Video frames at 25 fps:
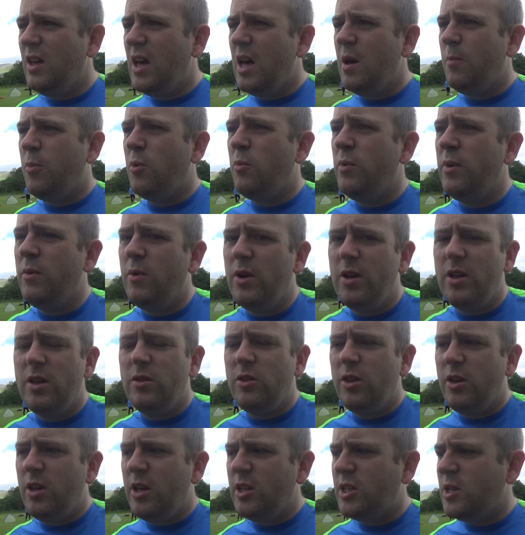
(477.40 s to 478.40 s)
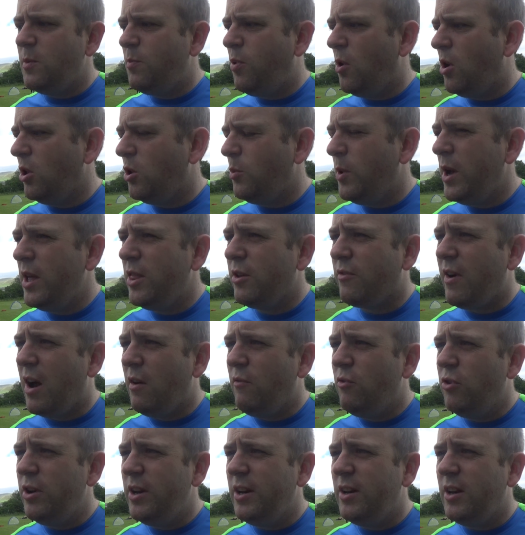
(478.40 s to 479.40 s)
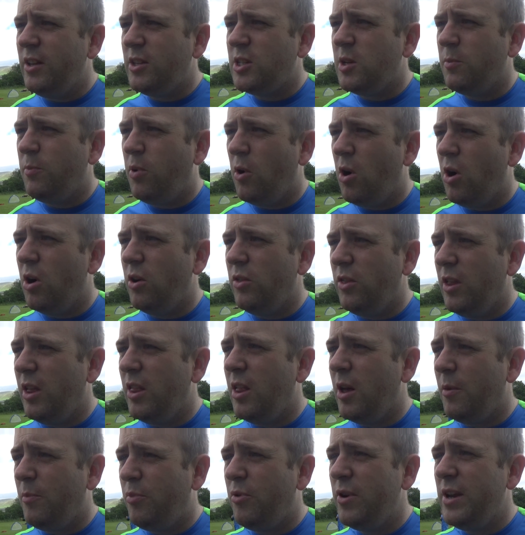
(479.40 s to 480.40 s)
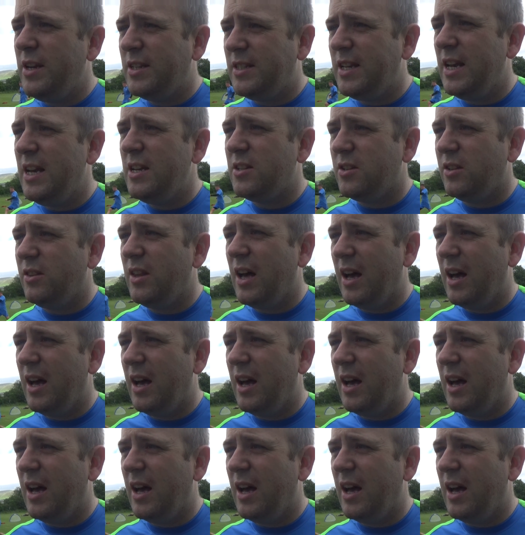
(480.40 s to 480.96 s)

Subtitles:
Yeah, but it's important that we hit the ground running. It's important that pre-season,